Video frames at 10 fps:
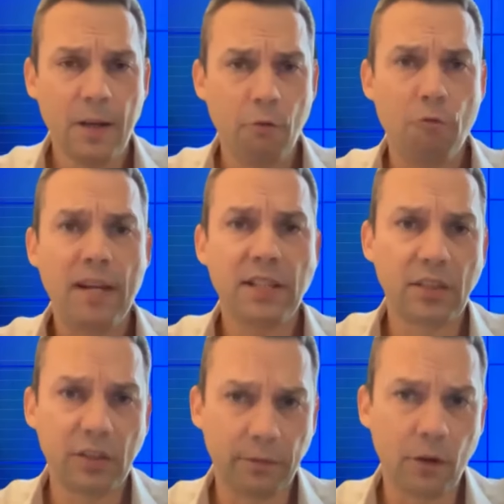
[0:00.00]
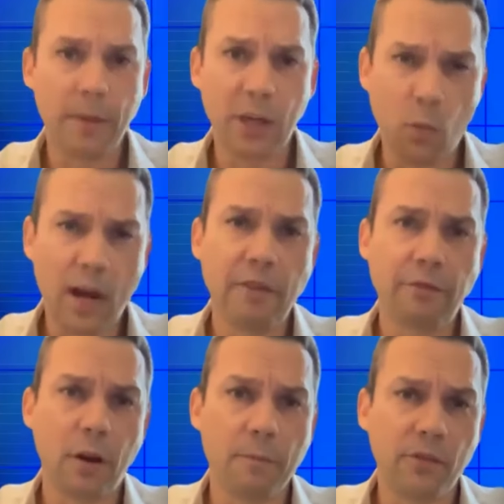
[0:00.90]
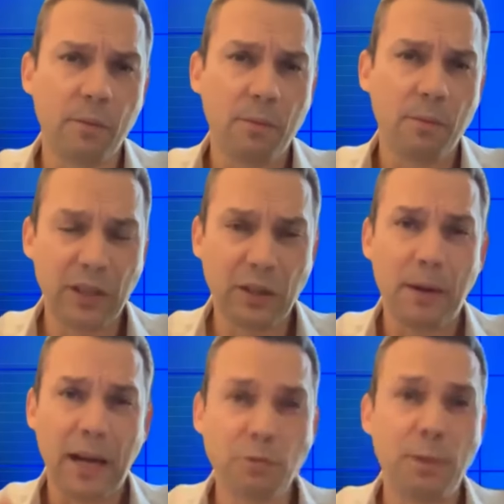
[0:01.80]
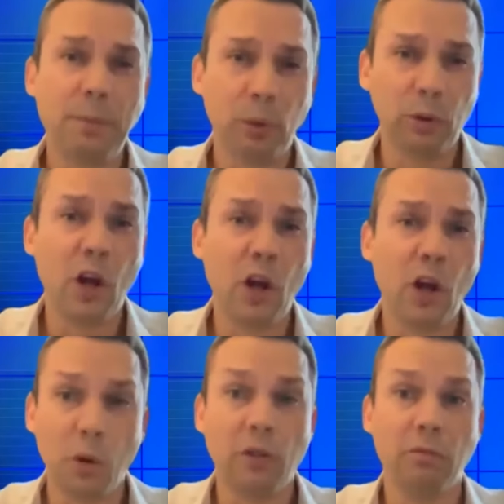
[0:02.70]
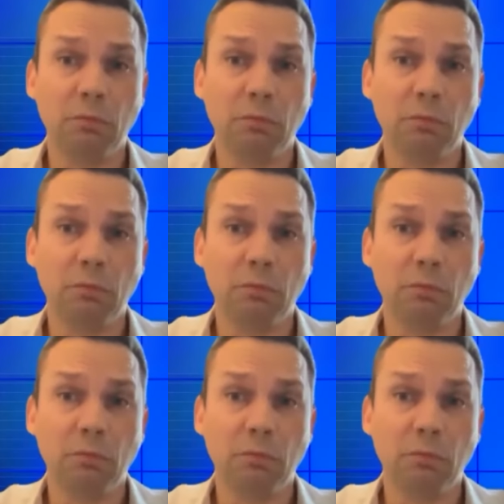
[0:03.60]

risks of coming away from something that perhaps people know